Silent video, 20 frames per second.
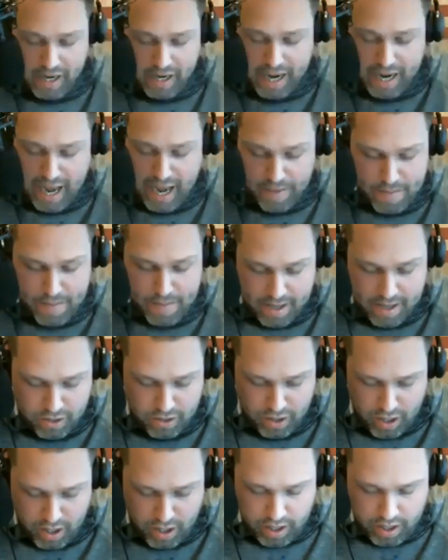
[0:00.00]
comment
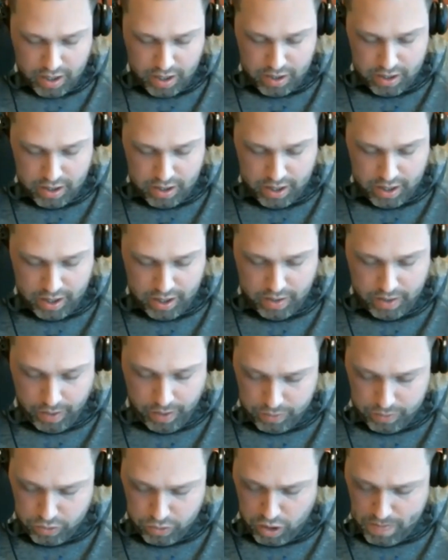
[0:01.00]
on,
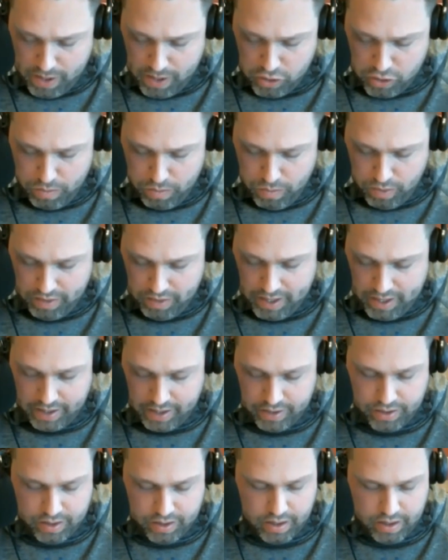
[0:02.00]
I'll talk about two more
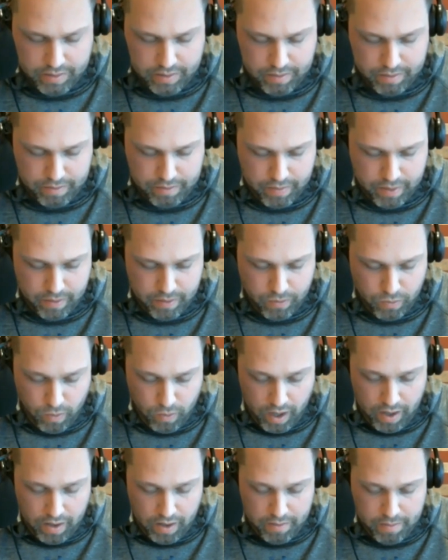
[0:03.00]
things.
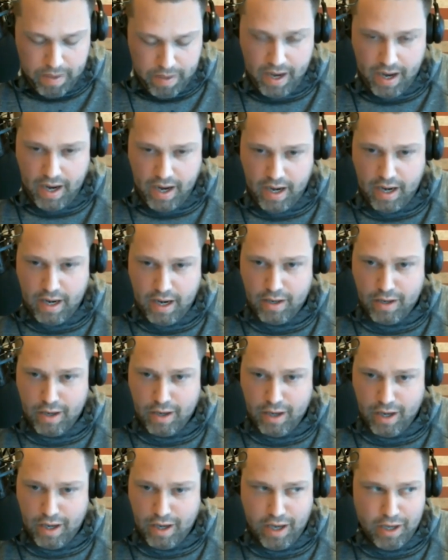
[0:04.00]
One being,
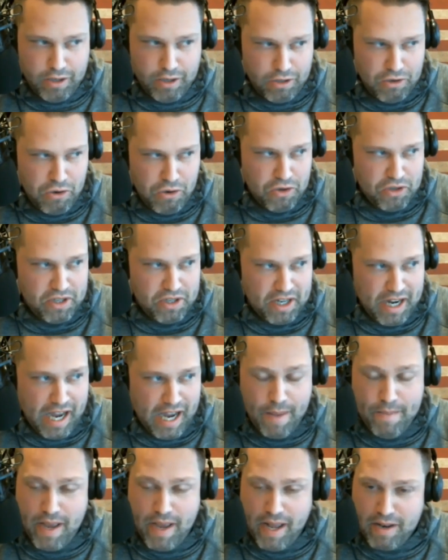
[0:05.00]
I noticed a
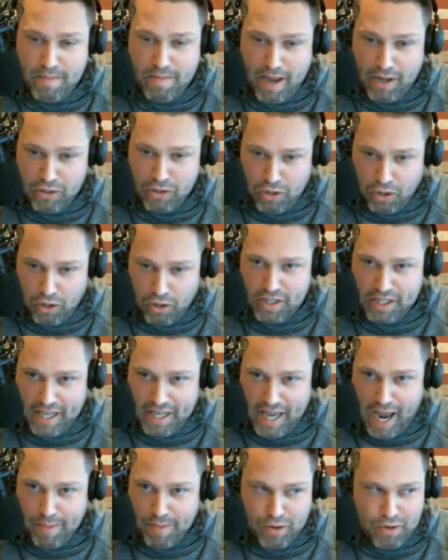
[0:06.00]
comment about Tulsi
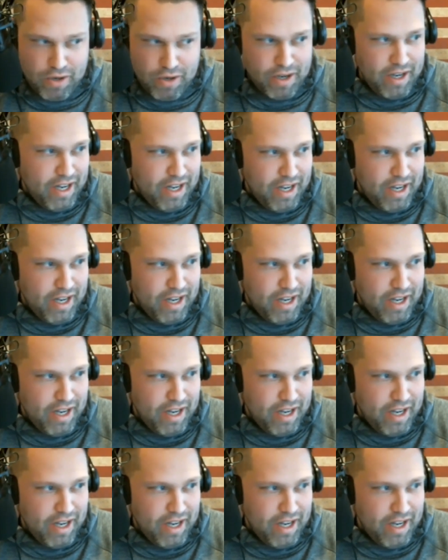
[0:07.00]
Gabbard.